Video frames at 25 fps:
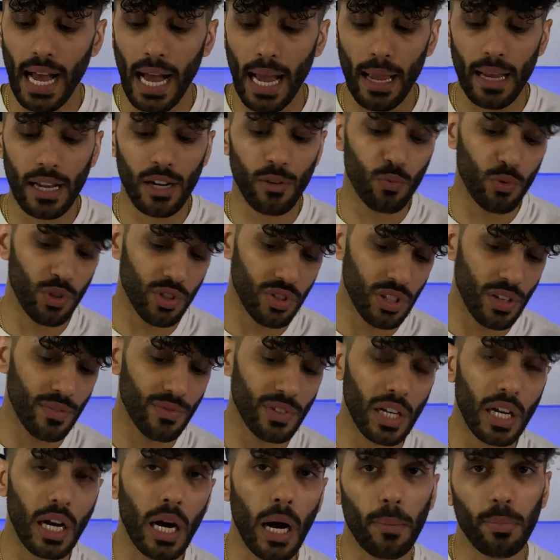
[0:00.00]
I received a
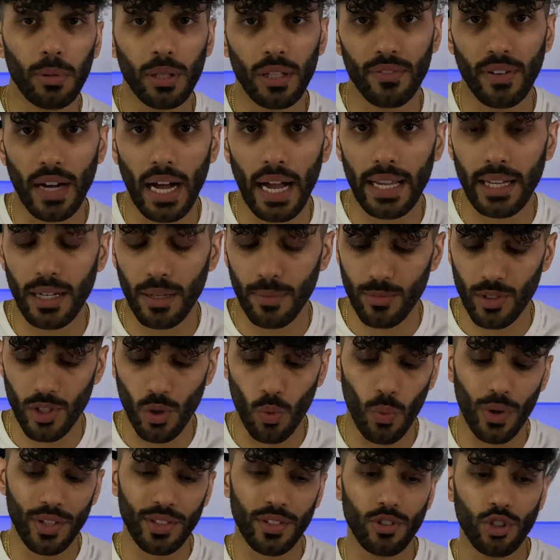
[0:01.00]
couple of items. It
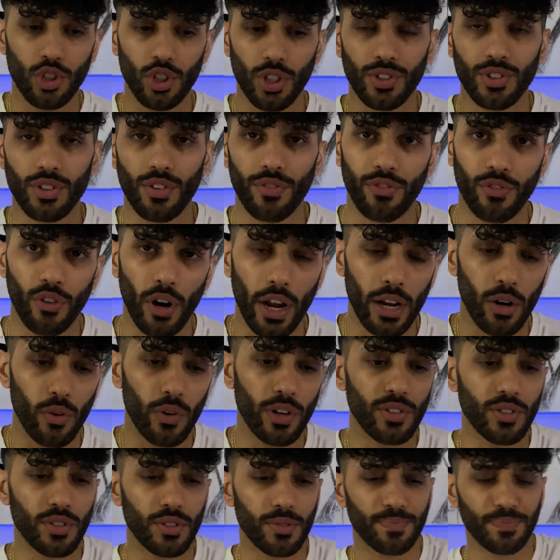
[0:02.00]
wasn't just a
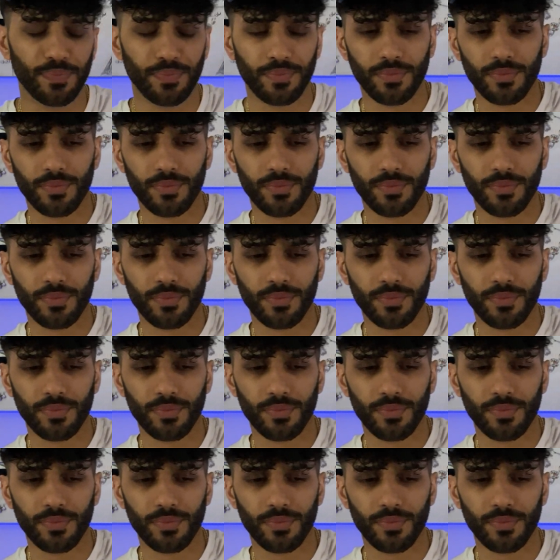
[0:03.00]
fragrance.